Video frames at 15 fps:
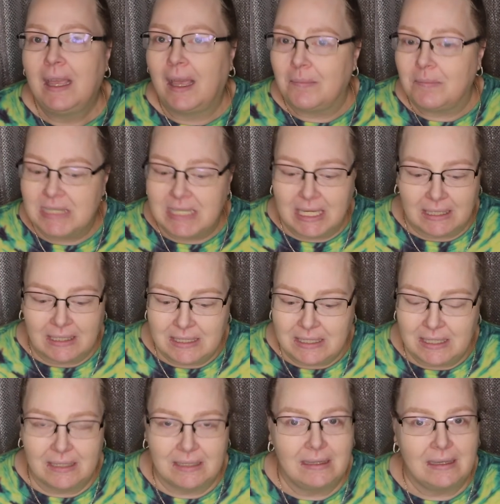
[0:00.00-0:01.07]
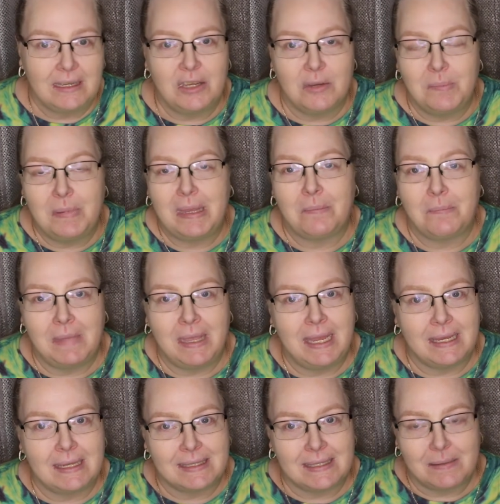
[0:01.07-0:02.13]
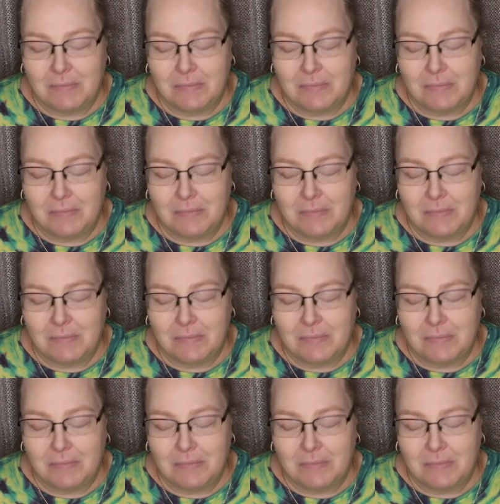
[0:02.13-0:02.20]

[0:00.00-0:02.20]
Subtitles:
I'm telling you, you'd be amazed.